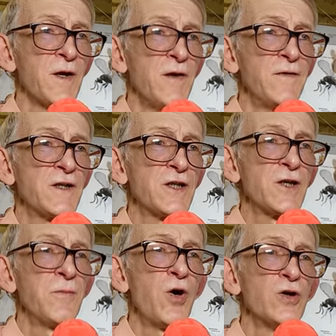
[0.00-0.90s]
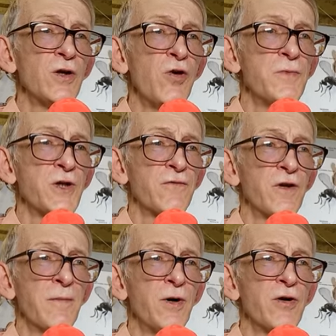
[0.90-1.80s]
This is a model object for
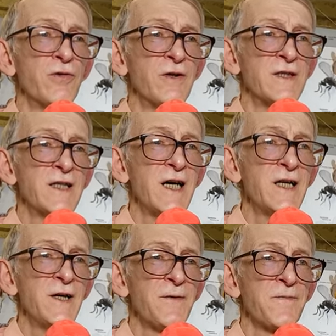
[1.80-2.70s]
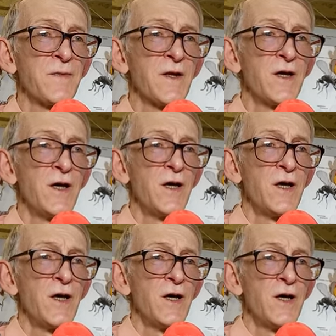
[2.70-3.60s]
laboratory study
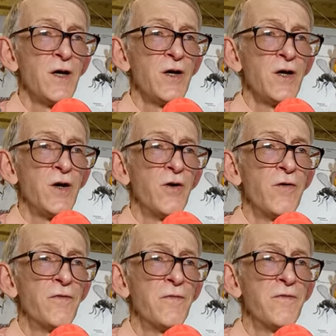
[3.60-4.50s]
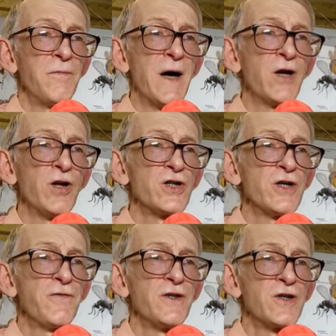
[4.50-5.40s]
of
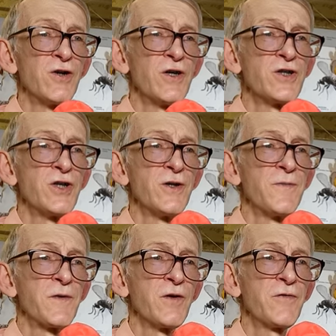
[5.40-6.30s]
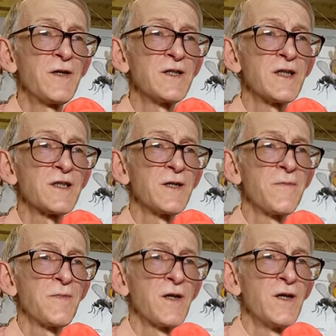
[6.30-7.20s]
biology, physiology of insects,
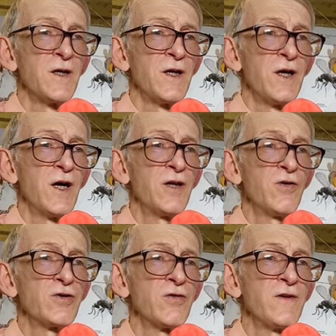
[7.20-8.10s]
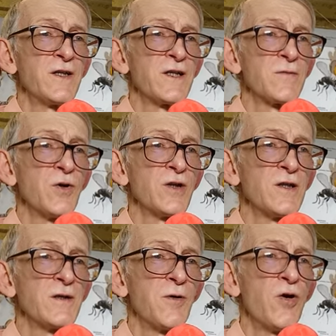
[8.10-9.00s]
and also this is a
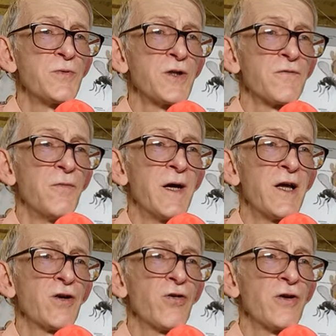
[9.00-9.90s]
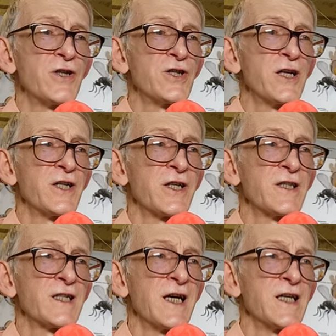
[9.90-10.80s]
model object for molecular and genetical
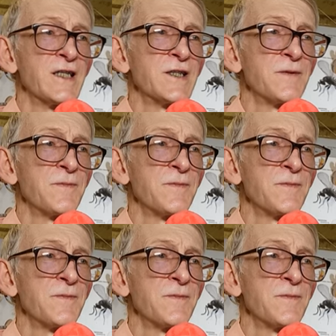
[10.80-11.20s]
studies.